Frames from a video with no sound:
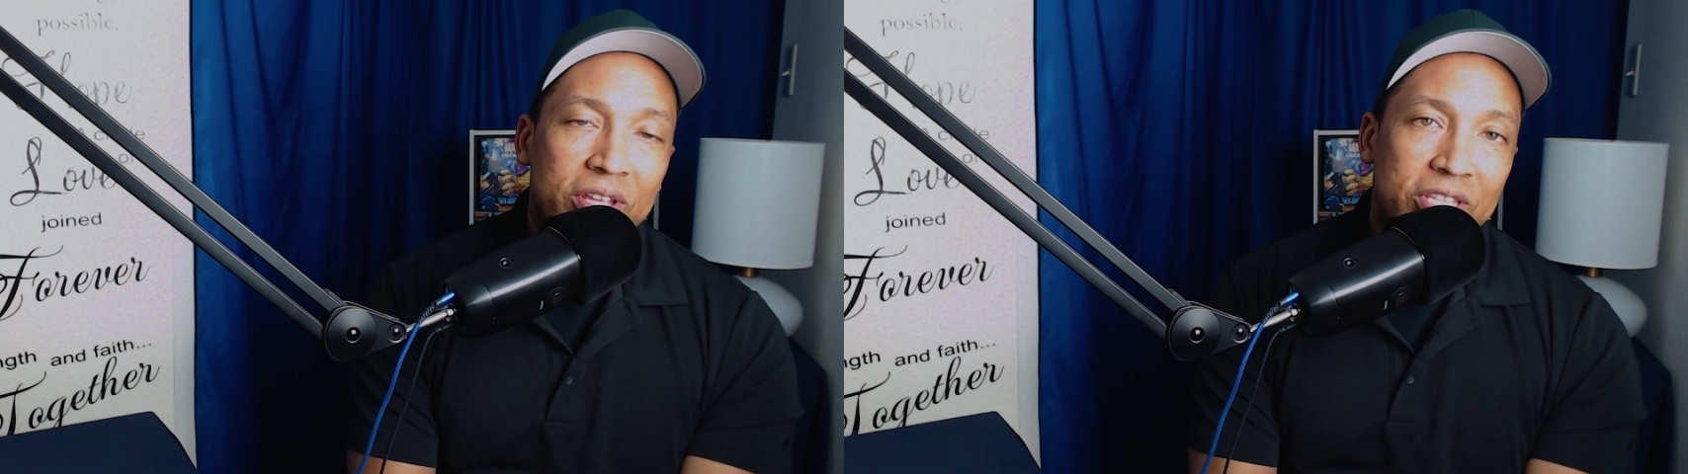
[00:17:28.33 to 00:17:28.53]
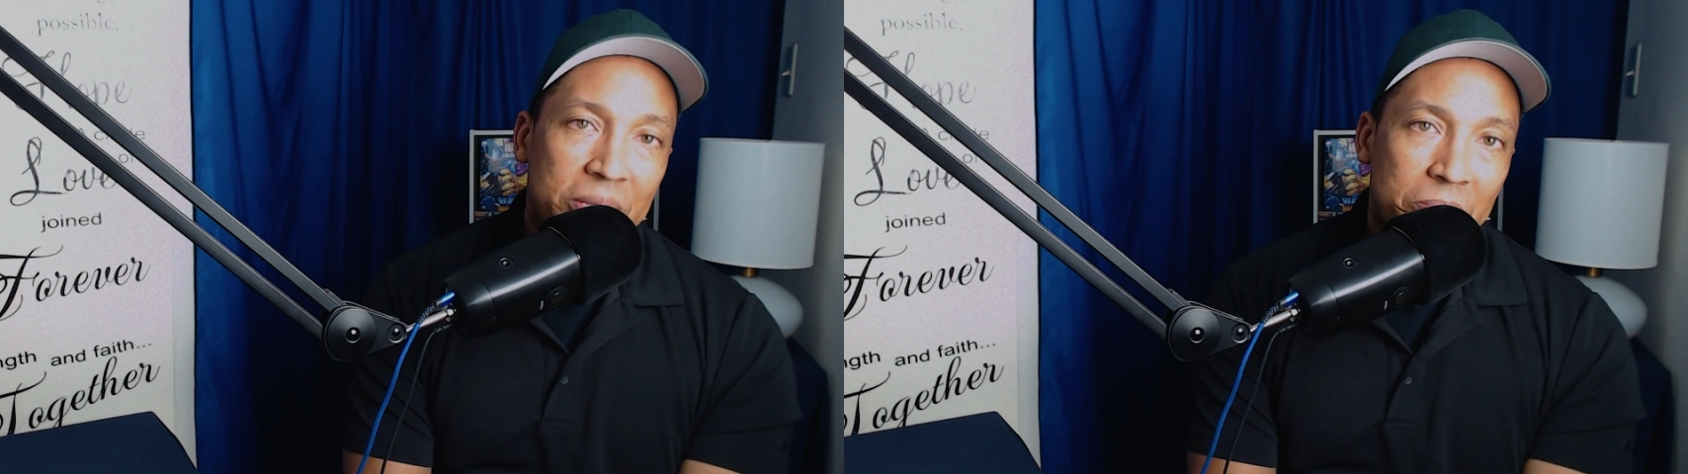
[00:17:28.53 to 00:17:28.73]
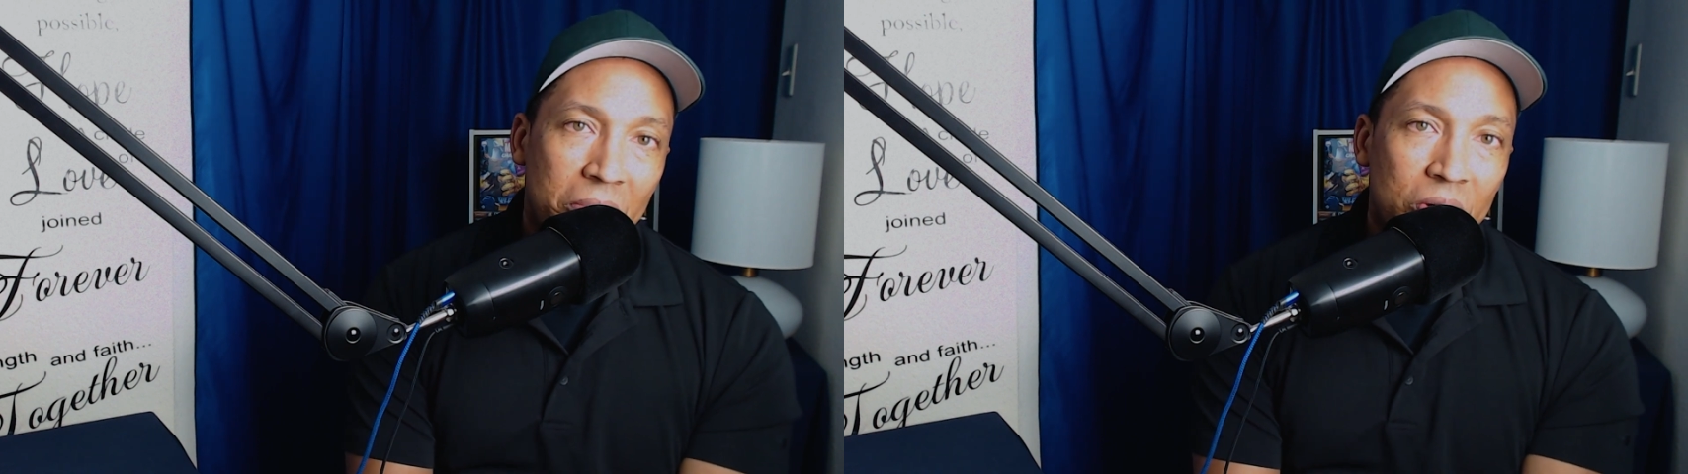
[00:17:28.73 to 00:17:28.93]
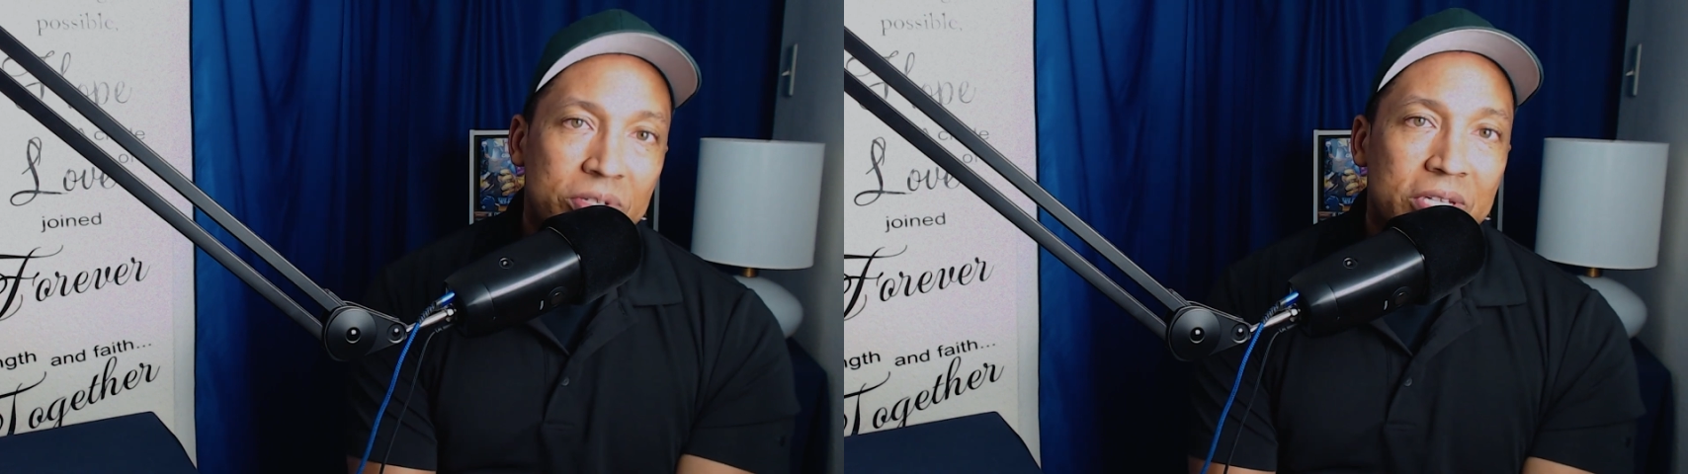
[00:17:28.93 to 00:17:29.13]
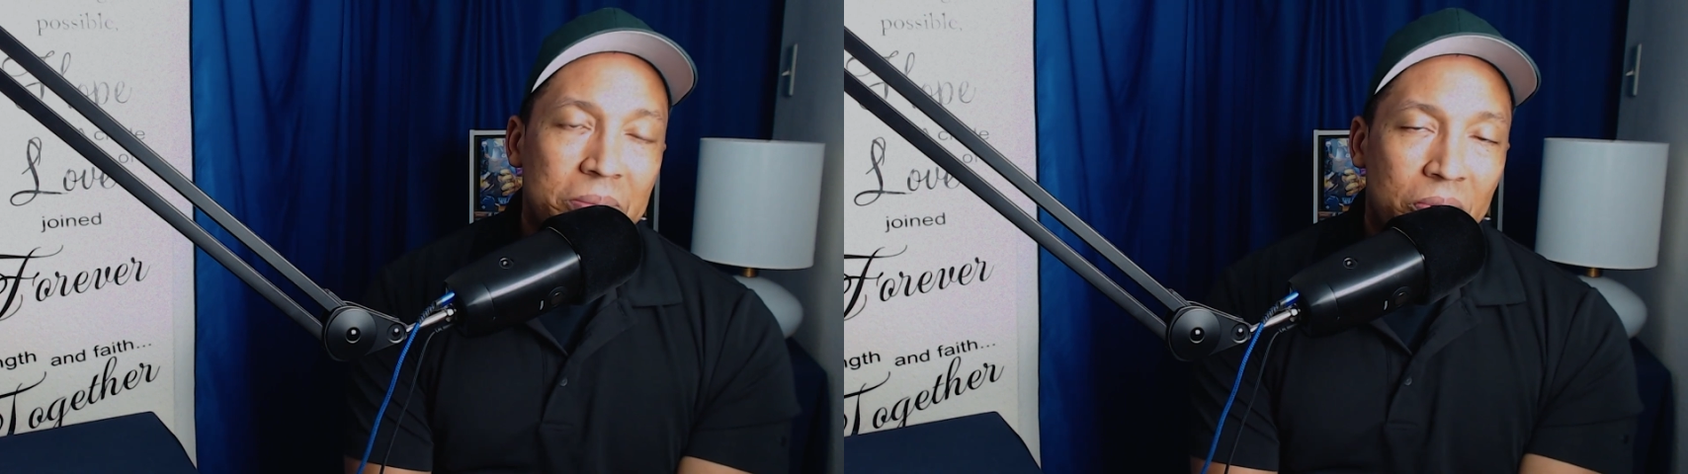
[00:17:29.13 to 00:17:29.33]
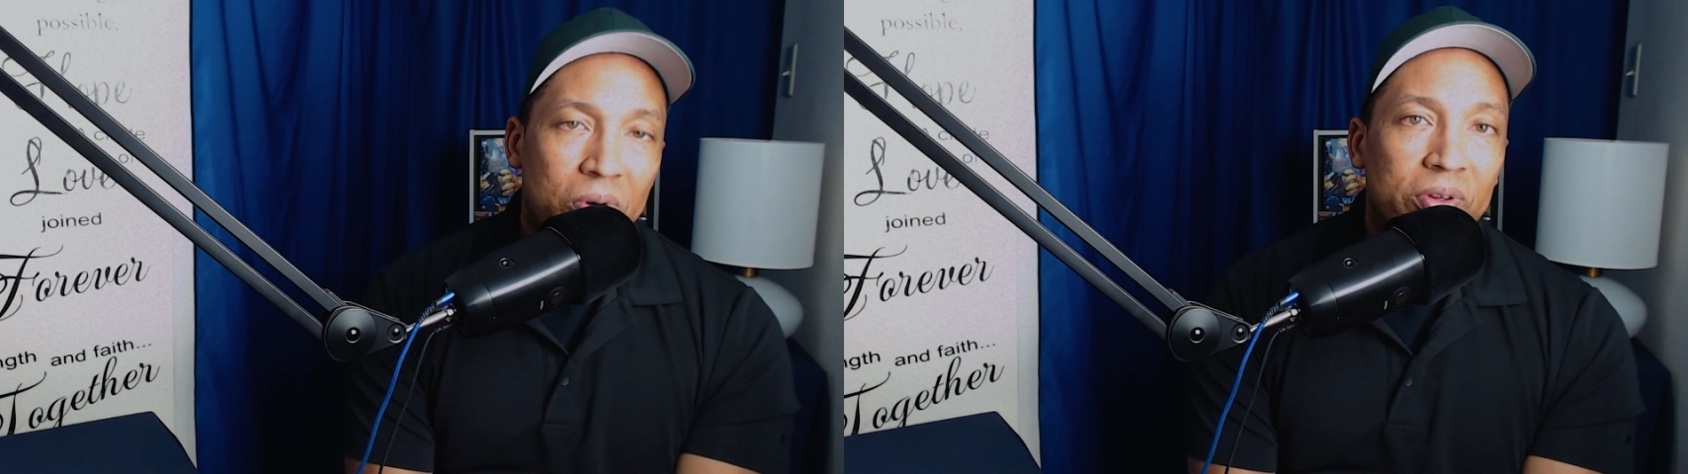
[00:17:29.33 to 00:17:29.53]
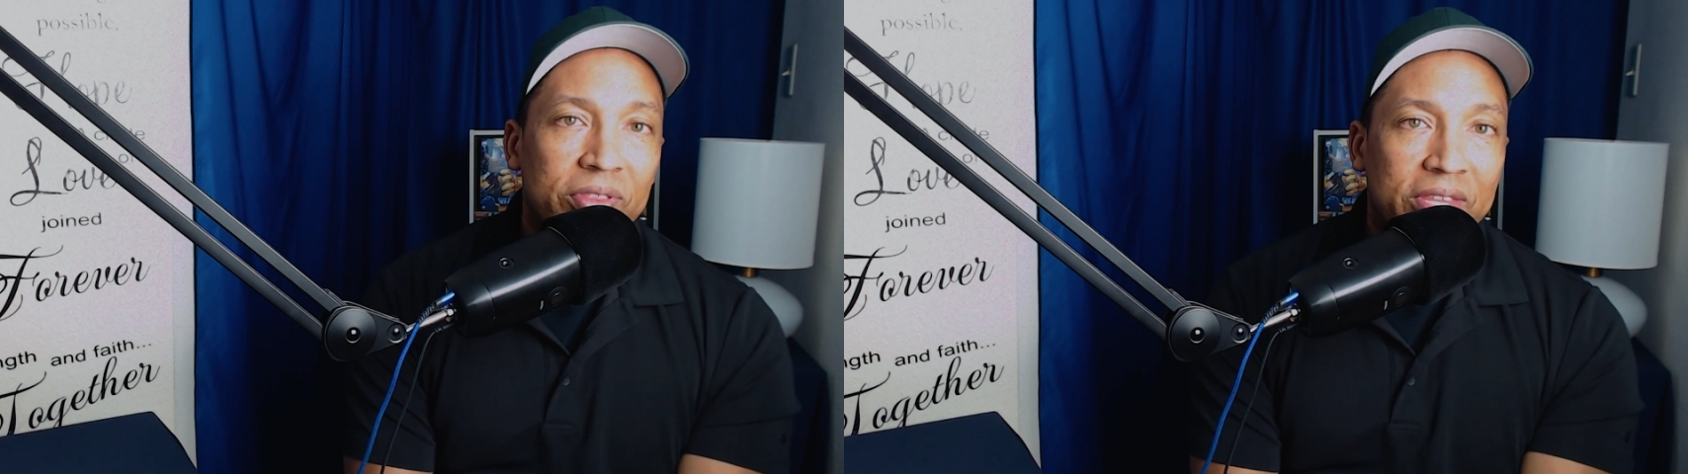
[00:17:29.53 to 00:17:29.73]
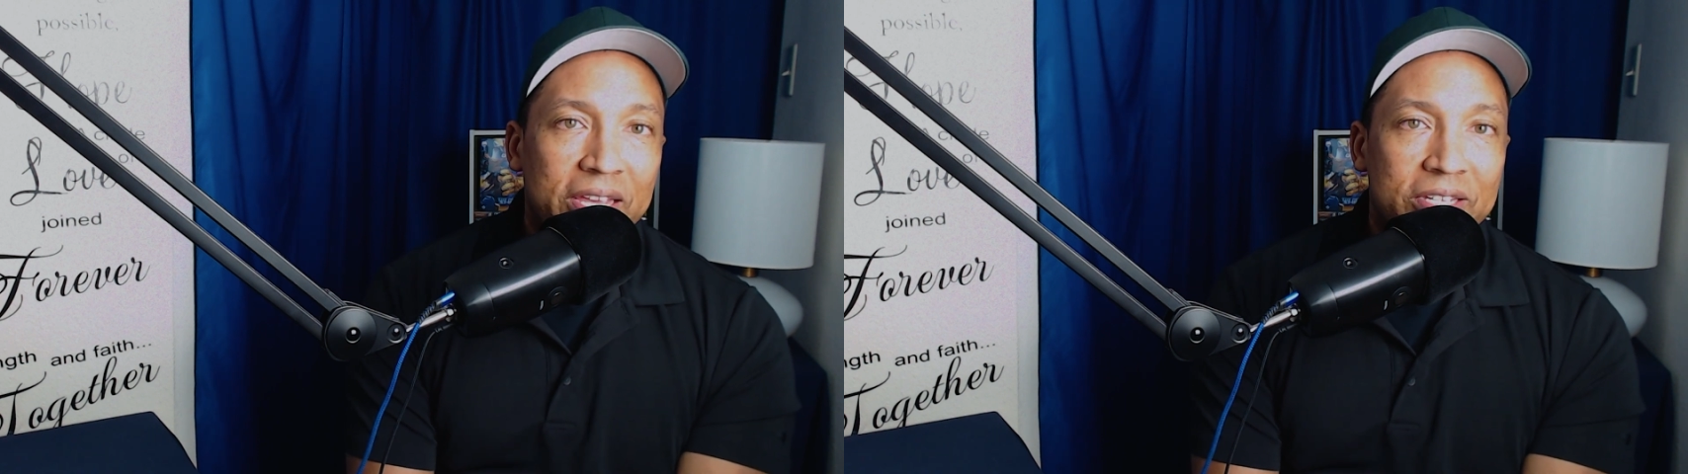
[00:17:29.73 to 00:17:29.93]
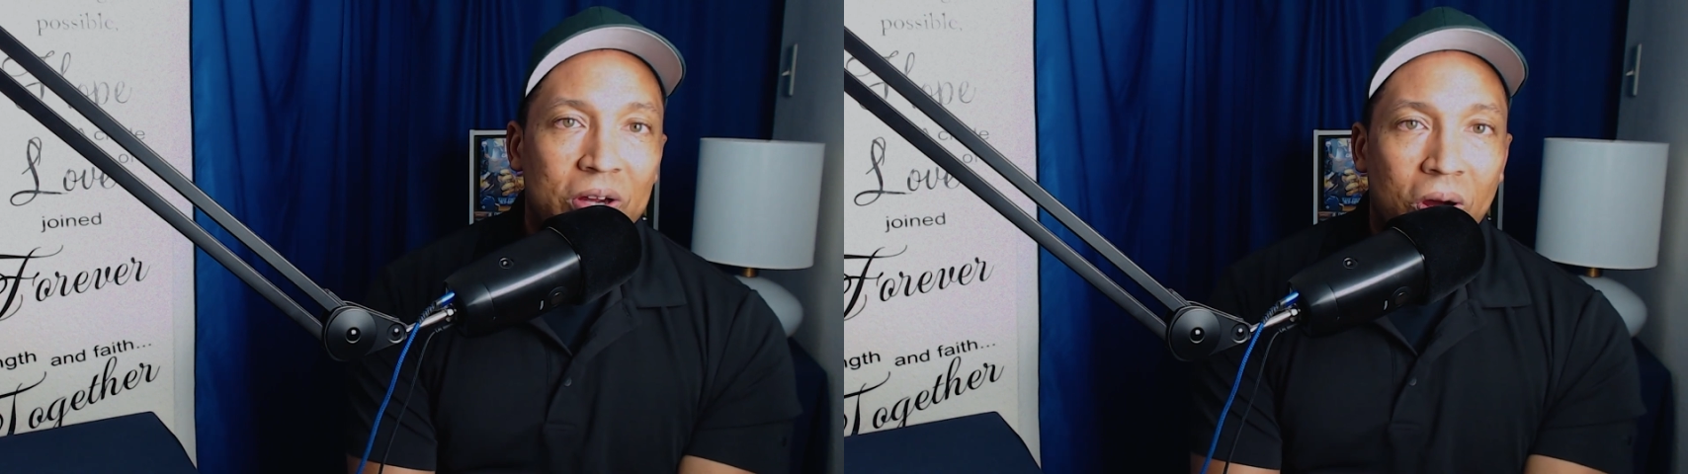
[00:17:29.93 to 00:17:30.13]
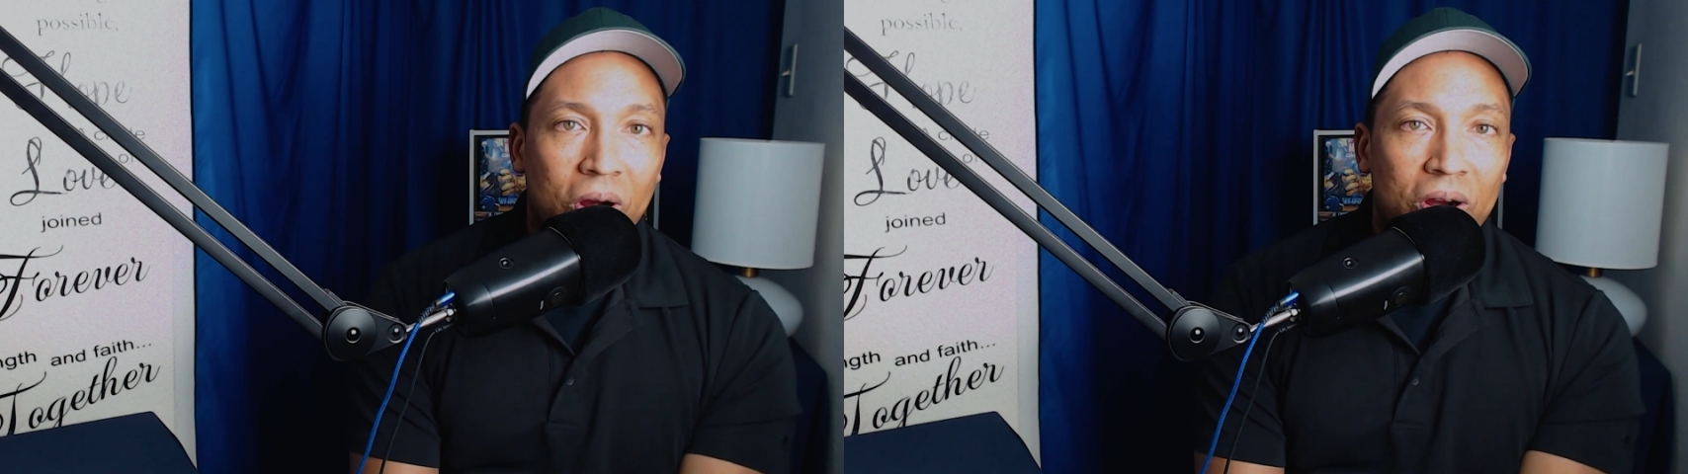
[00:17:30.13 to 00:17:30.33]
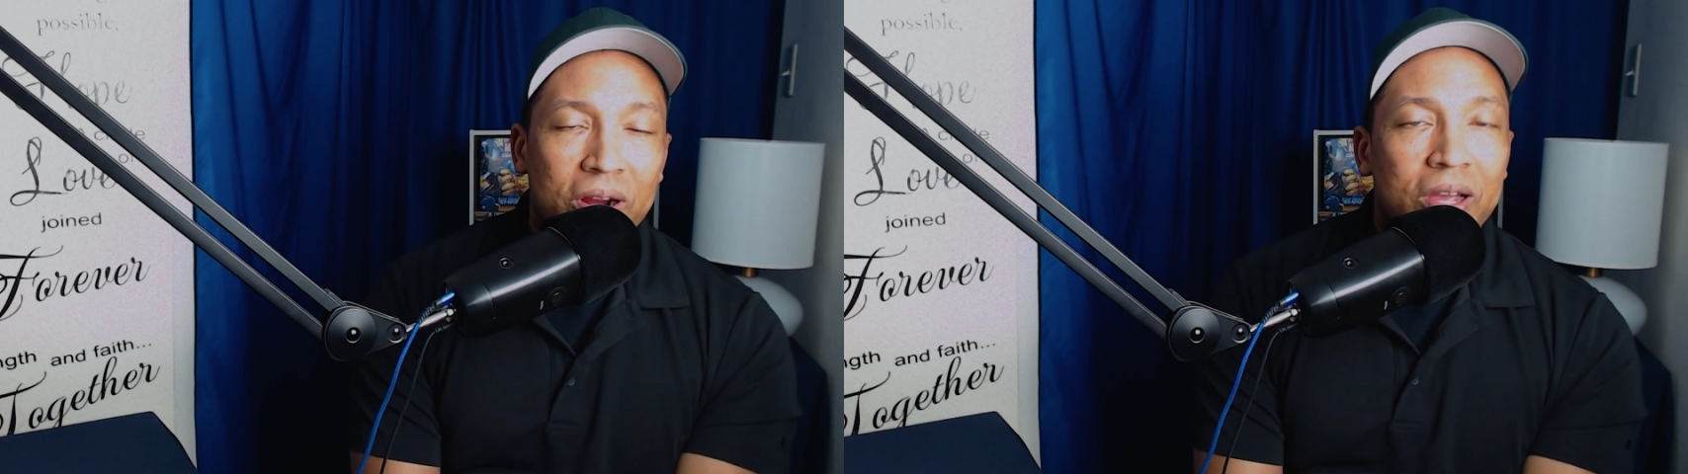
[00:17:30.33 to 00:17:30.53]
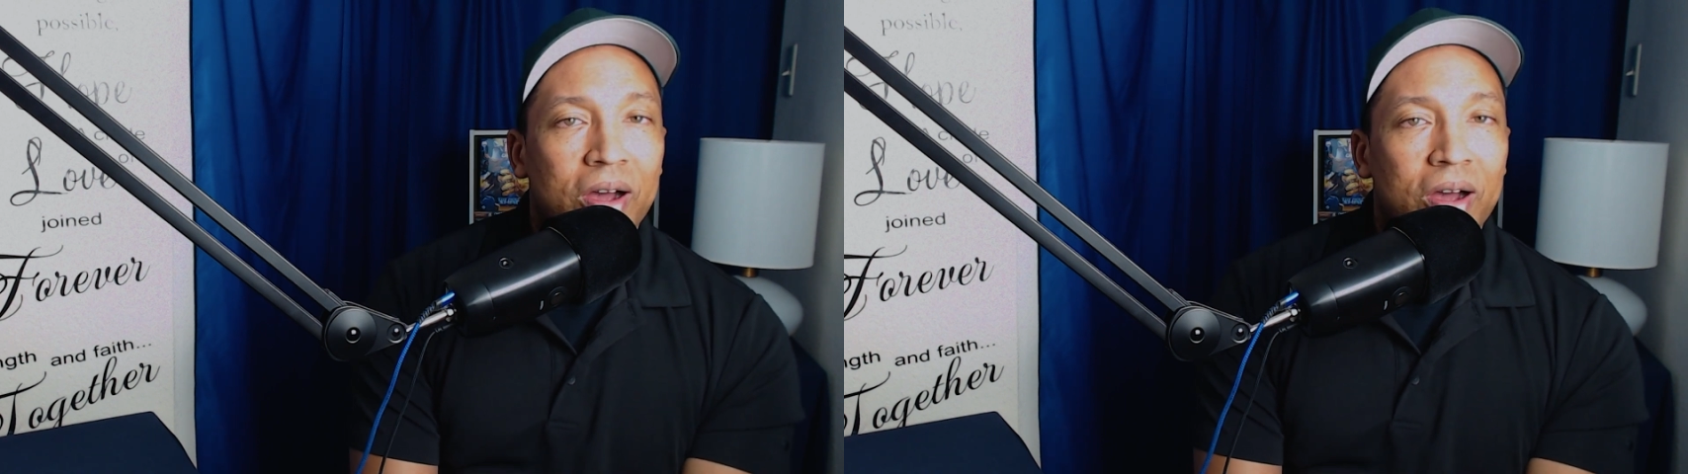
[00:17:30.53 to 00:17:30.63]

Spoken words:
the most important things are.